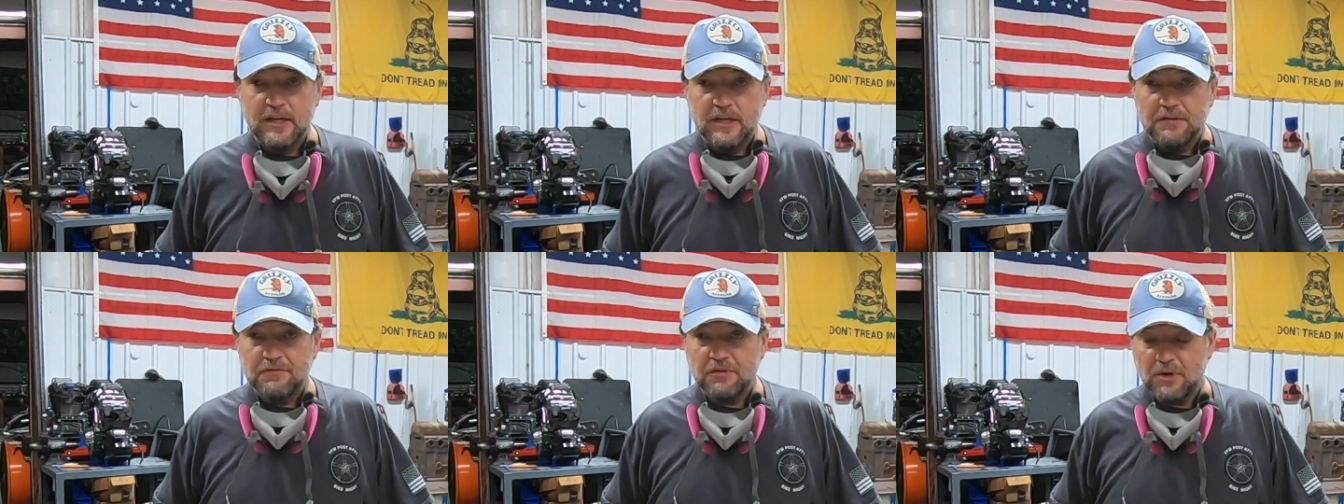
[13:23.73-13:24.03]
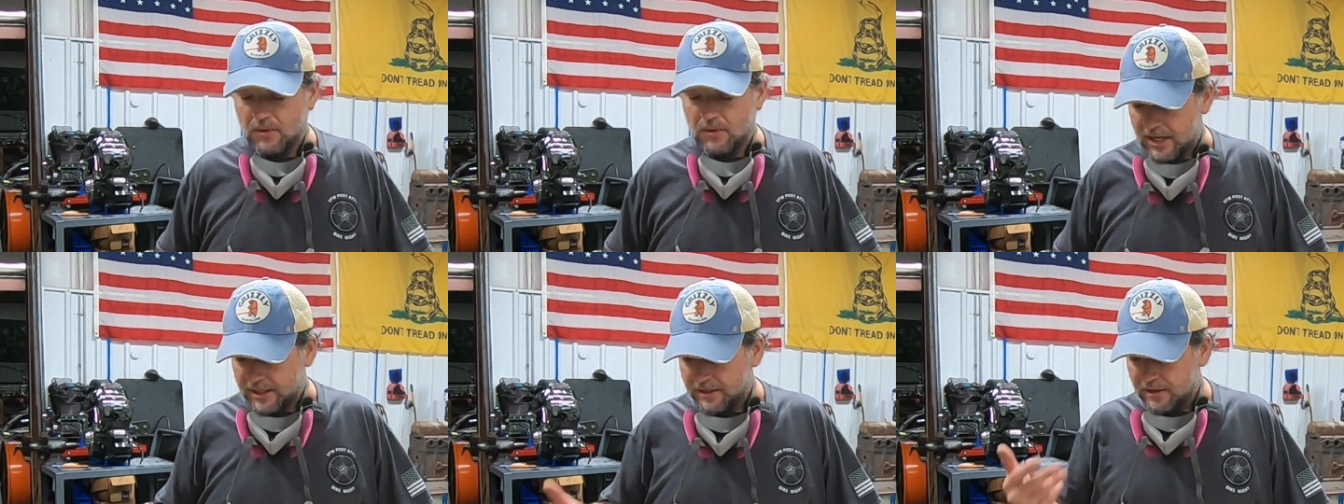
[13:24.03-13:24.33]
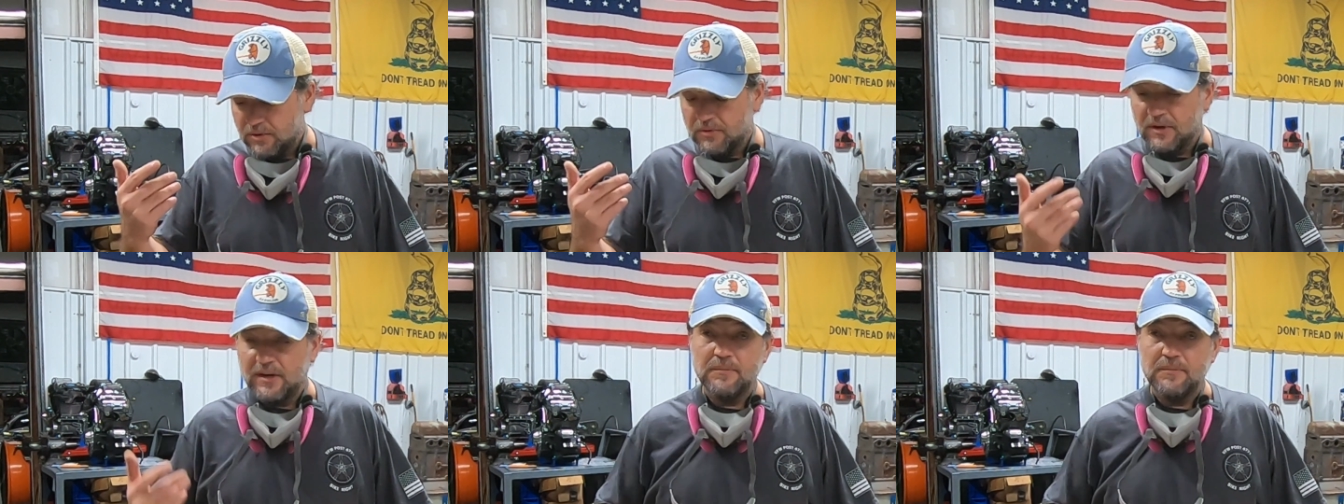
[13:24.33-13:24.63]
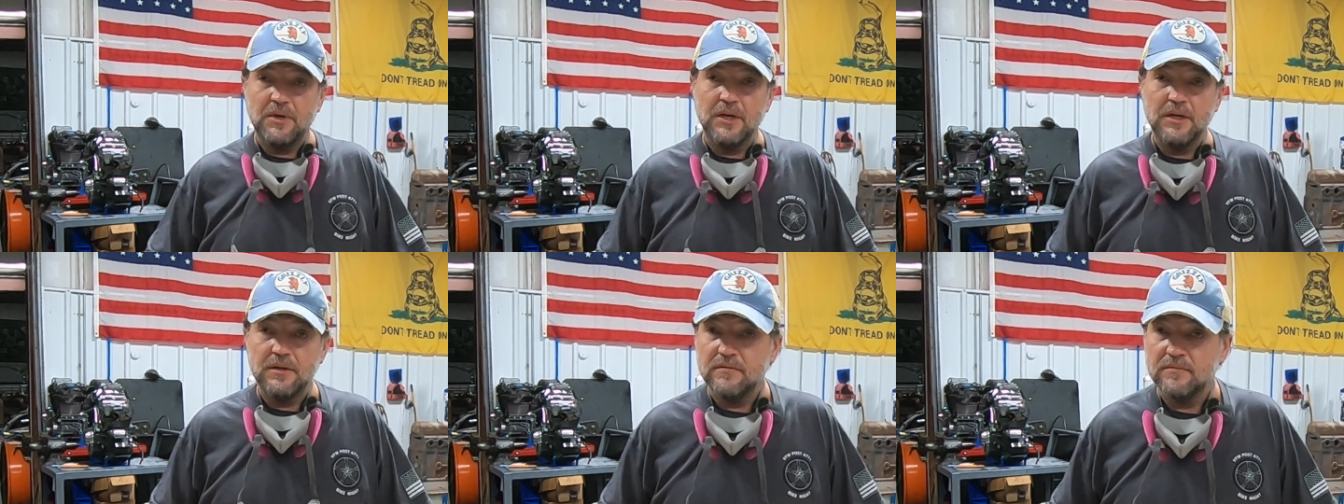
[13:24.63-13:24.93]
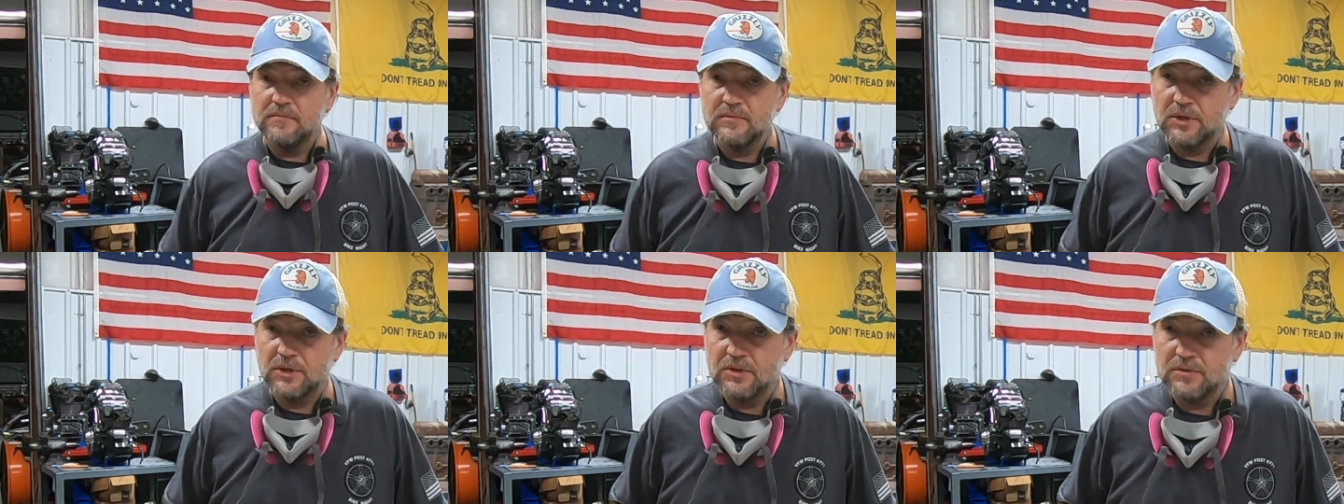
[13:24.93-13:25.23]
So I know that I'm getting
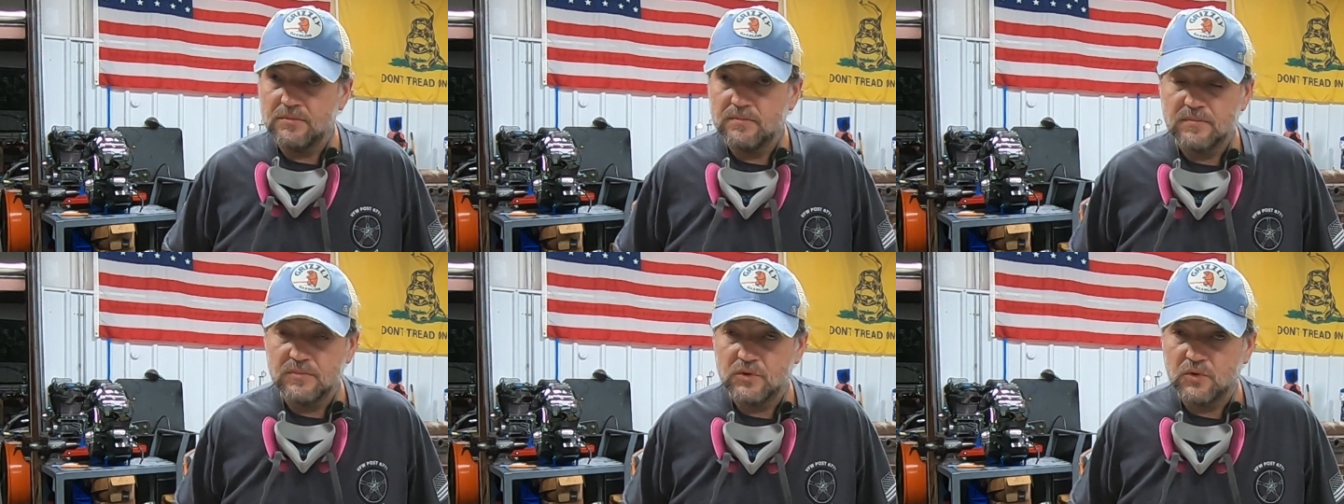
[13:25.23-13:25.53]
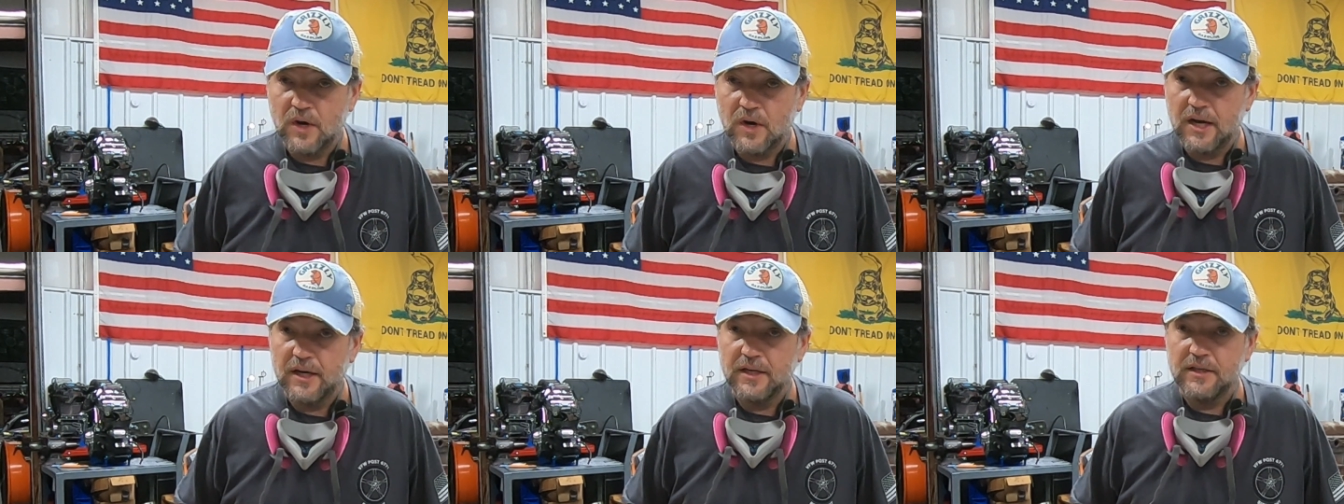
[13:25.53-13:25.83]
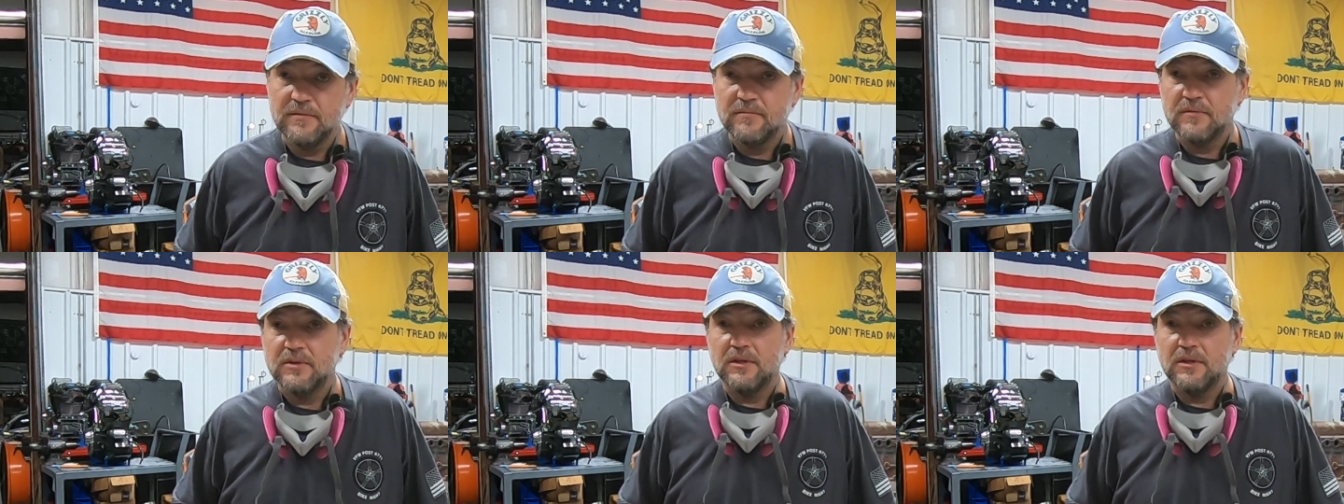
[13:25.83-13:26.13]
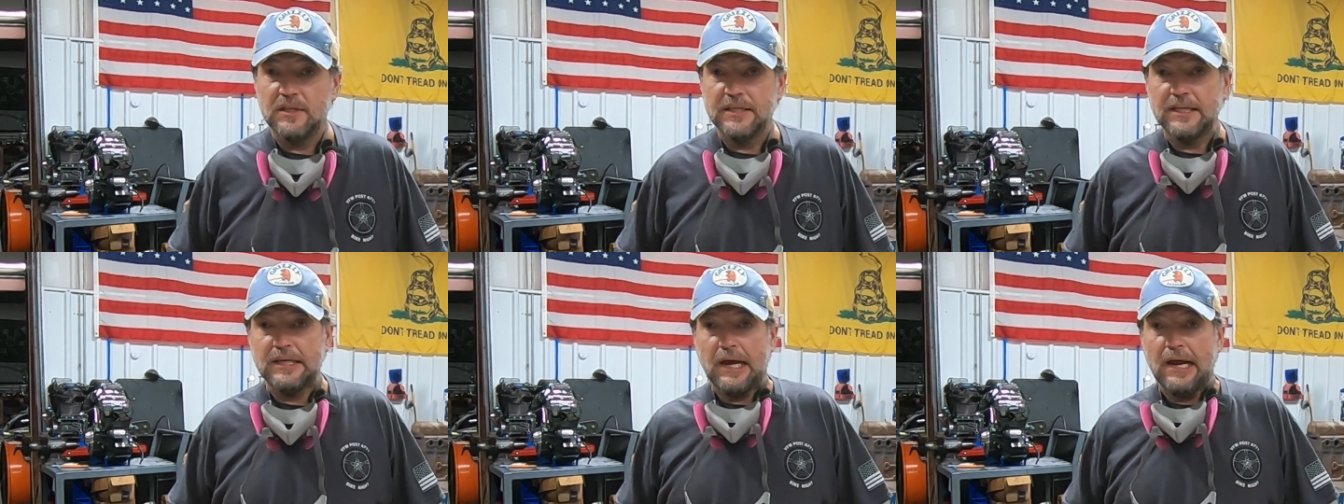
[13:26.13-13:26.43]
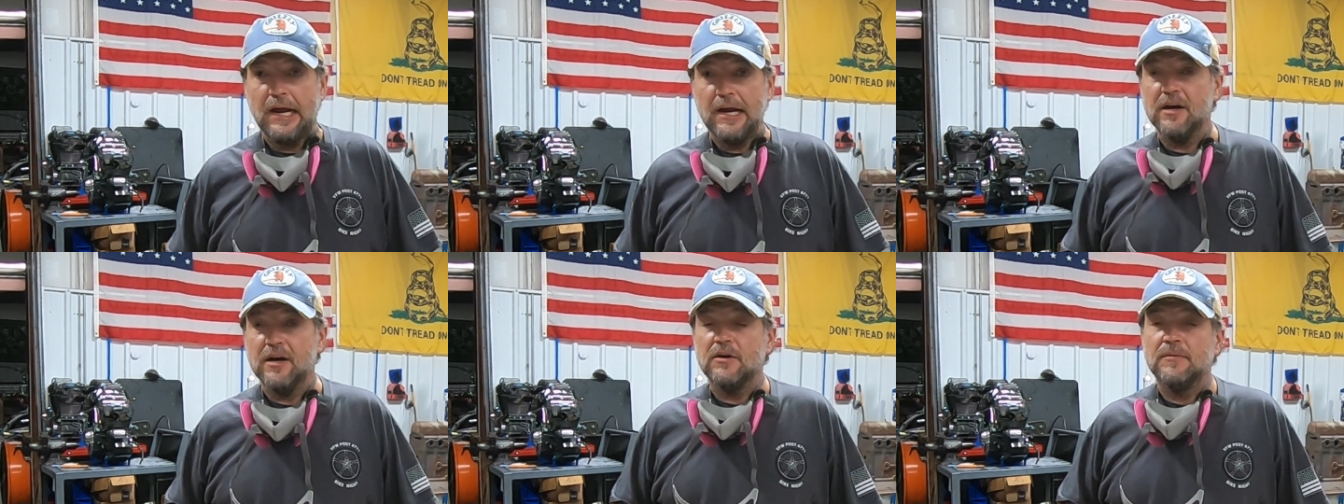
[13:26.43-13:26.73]
good, dry, clean
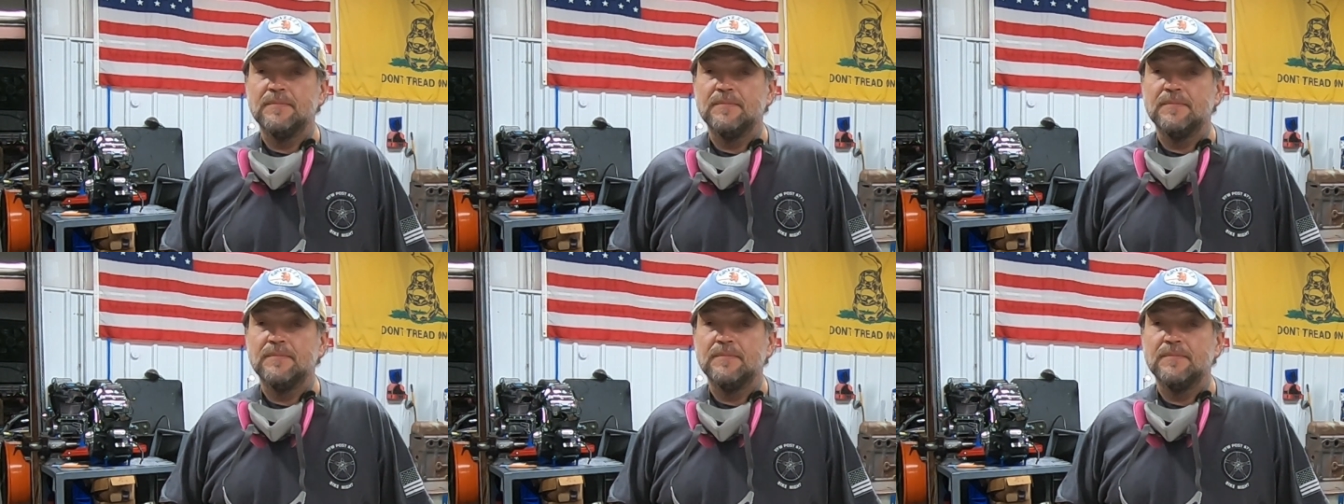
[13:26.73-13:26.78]
air.